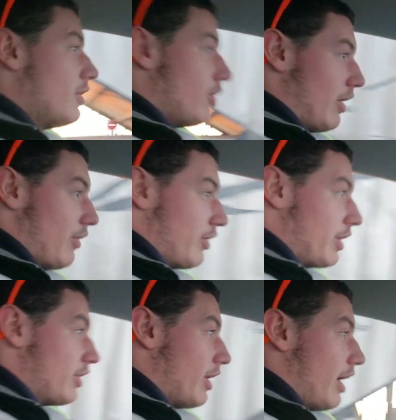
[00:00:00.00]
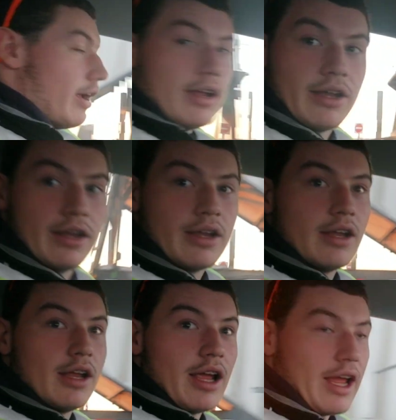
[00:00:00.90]
around here.
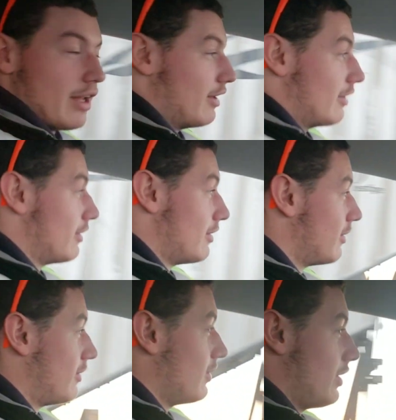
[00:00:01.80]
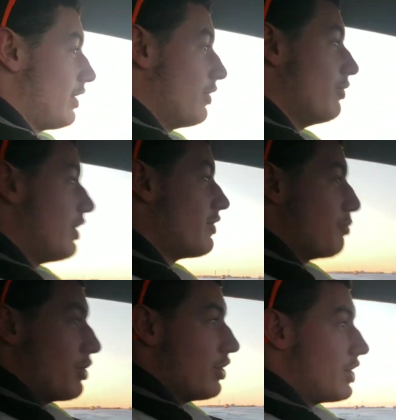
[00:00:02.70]
And you need some
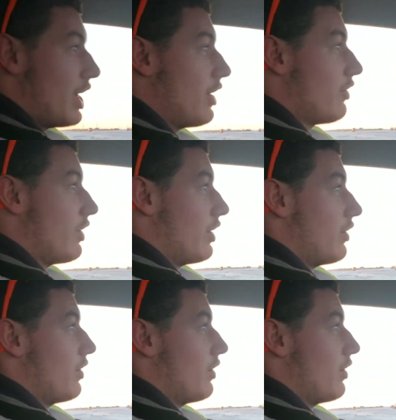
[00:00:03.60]
good tires, and